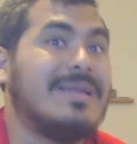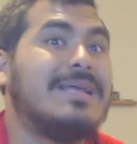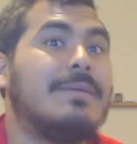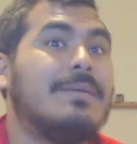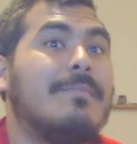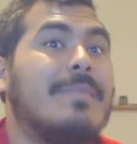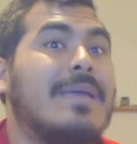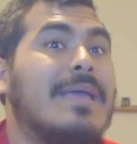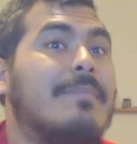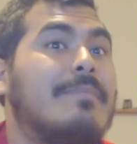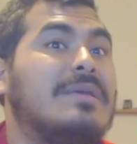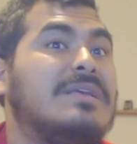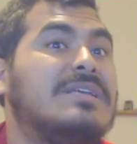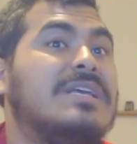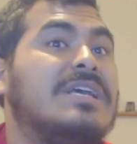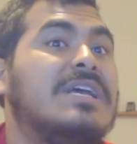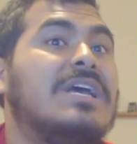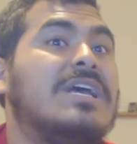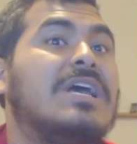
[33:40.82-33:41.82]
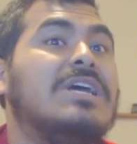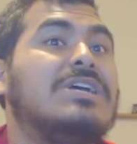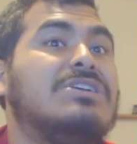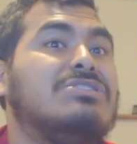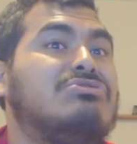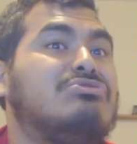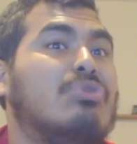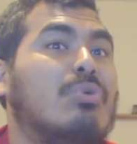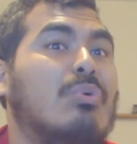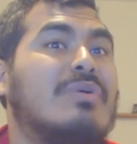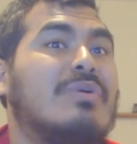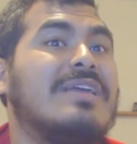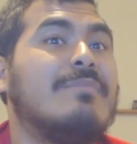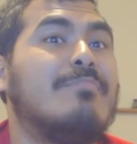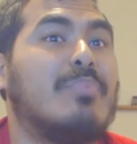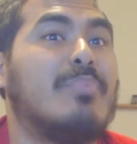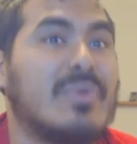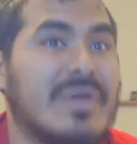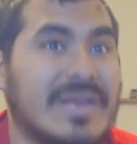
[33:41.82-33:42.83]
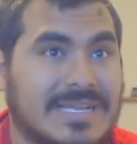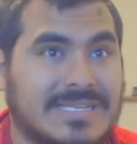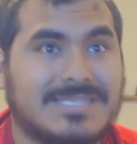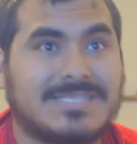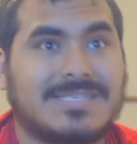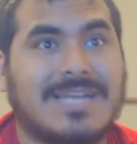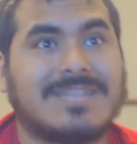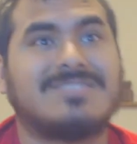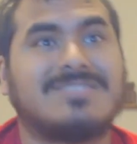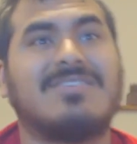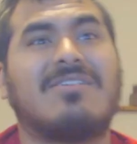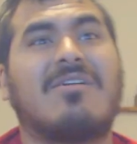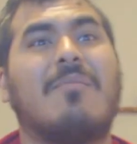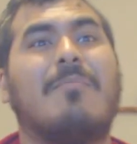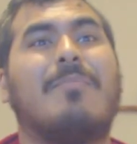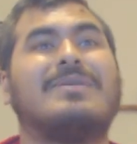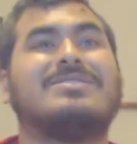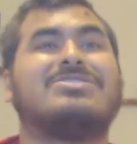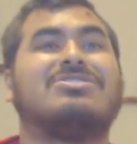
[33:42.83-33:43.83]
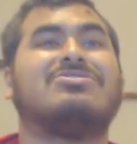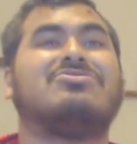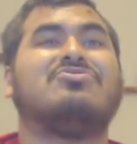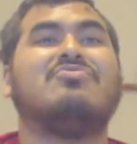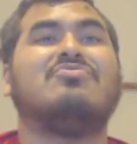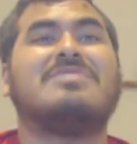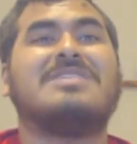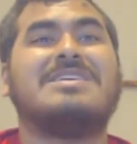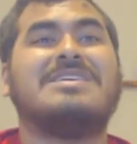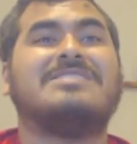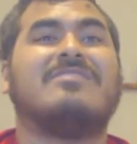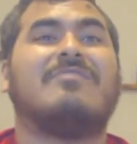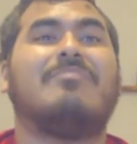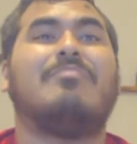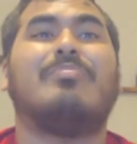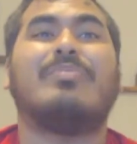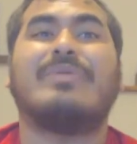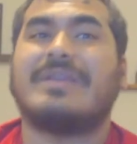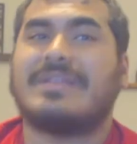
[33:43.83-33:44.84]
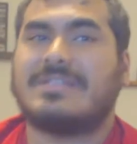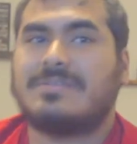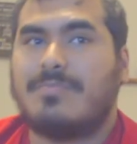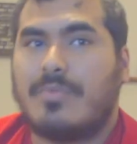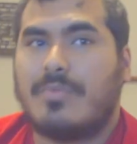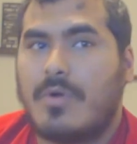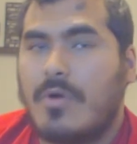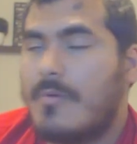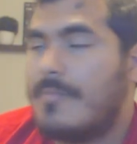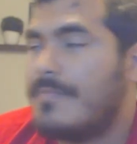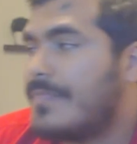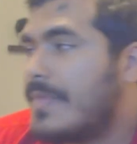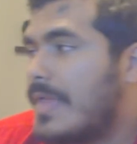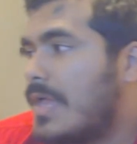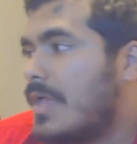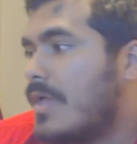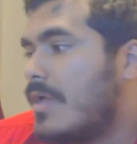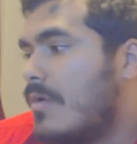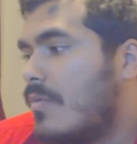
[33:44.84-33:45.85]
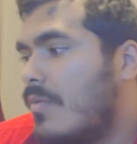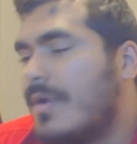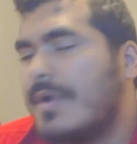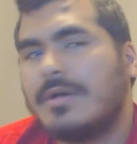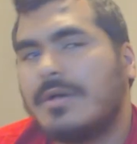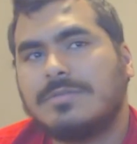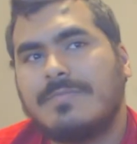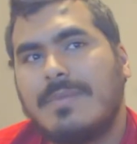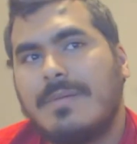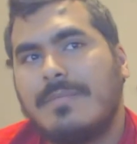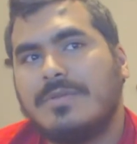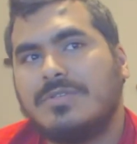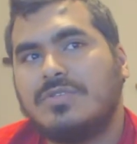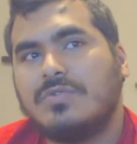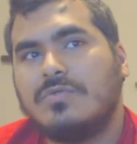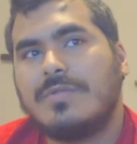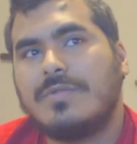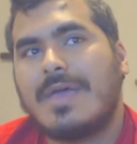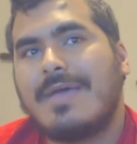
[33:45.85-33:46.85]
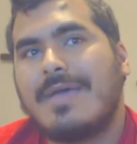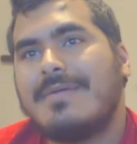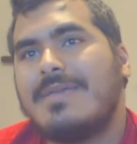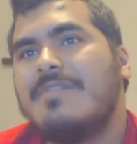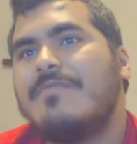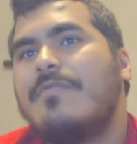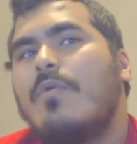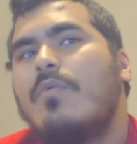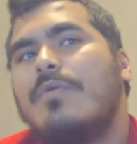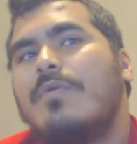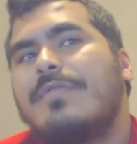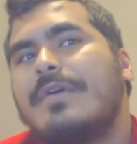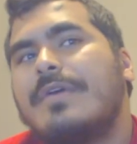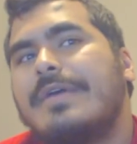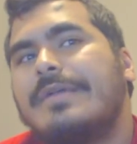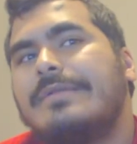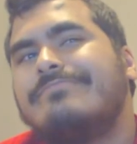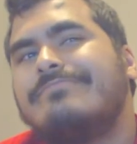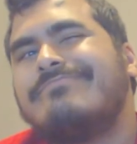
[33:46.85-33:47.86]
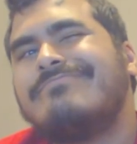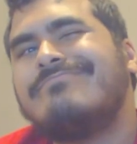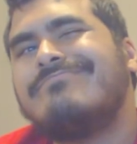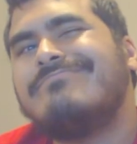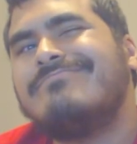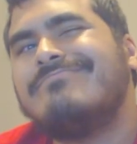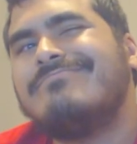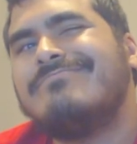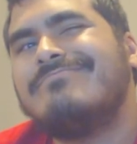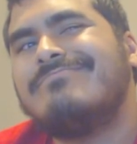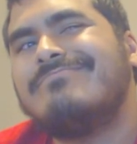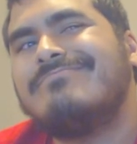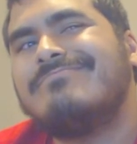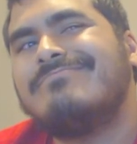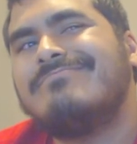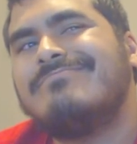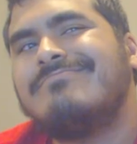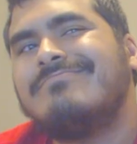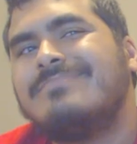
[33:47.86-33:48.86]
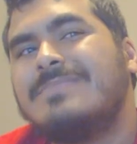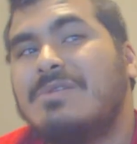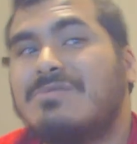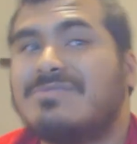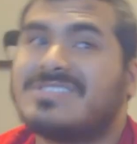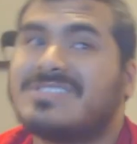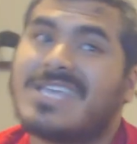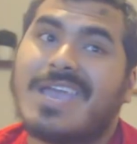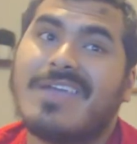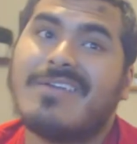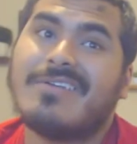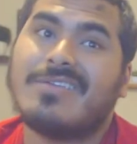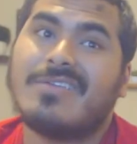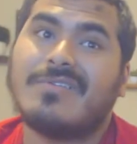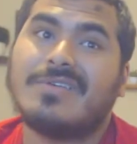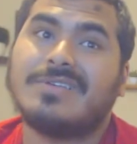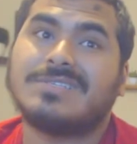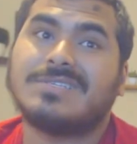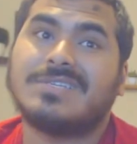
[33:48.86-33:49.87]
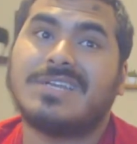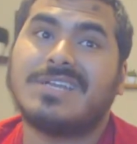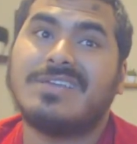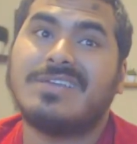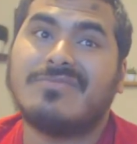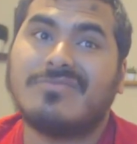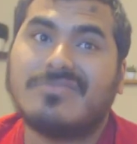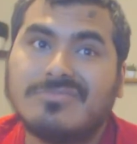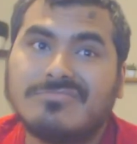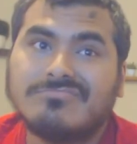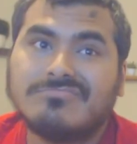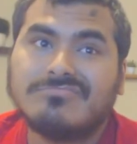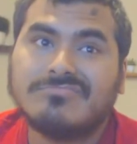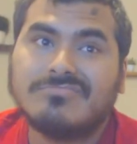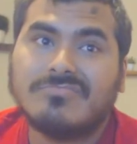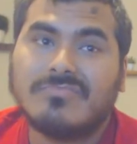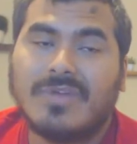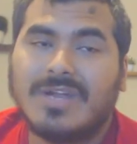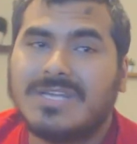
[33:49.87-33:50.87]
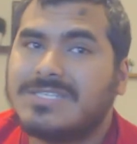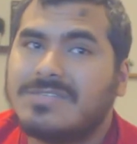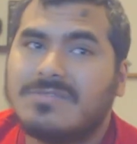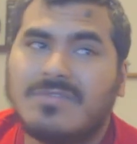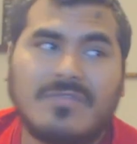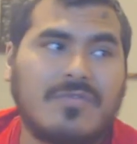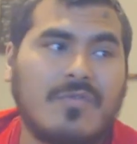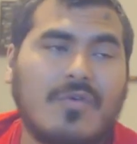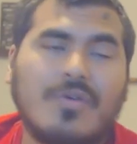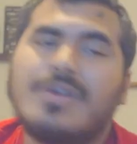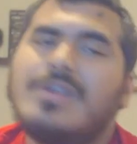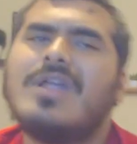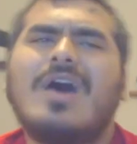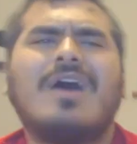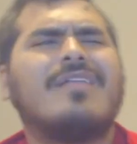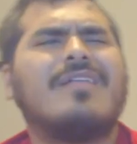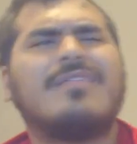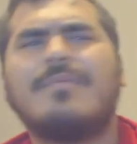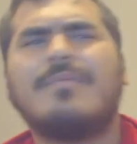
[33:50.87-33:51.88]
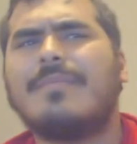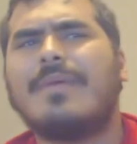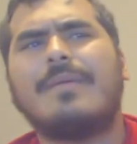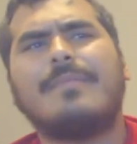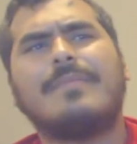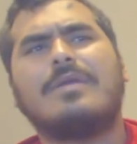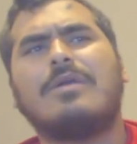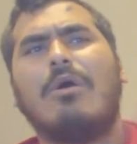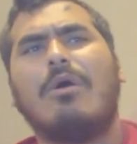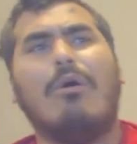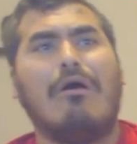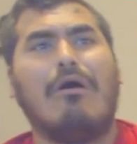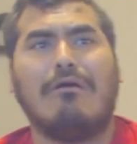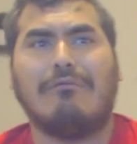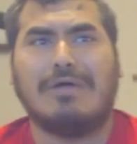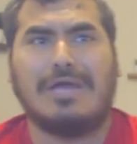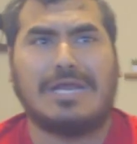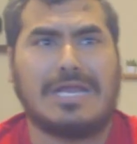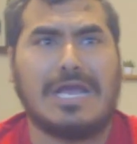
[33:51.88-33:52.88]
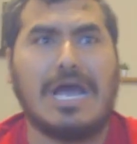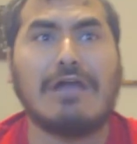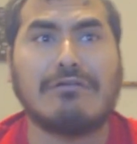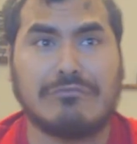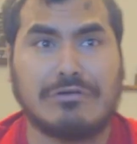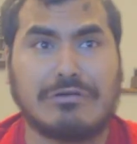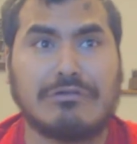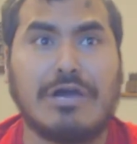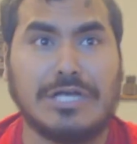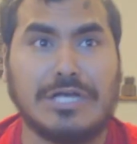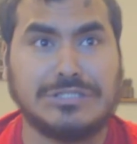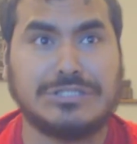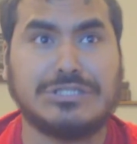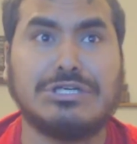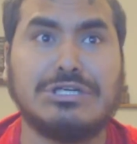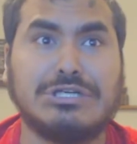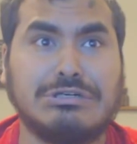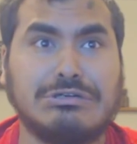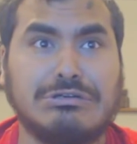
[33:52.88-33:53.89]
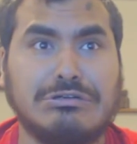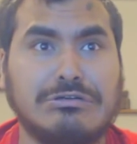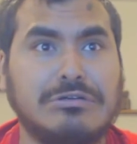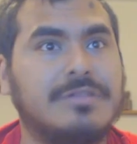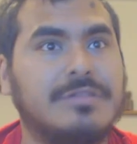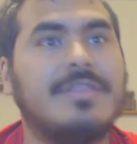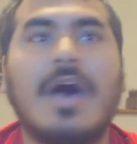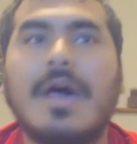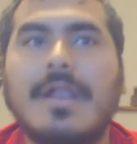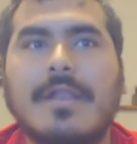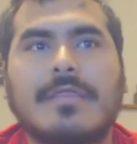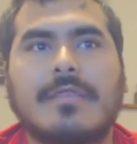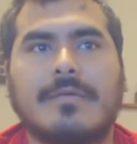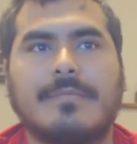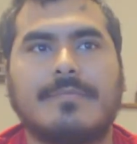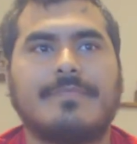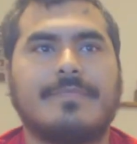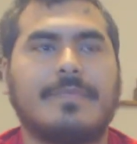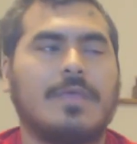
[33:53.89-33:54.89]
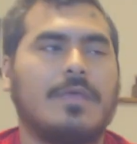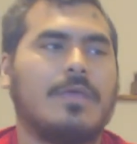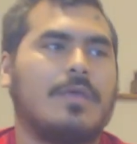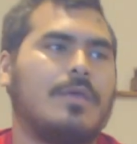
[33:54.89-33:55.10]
but it made me dookie bricks. I took a bunch of dookies of bricks, bro. What else made me do that? Evil Within? It was scarier than Resident Evil. Resident Evil 4, none of them made me go, oh my god, what do I do? None of them.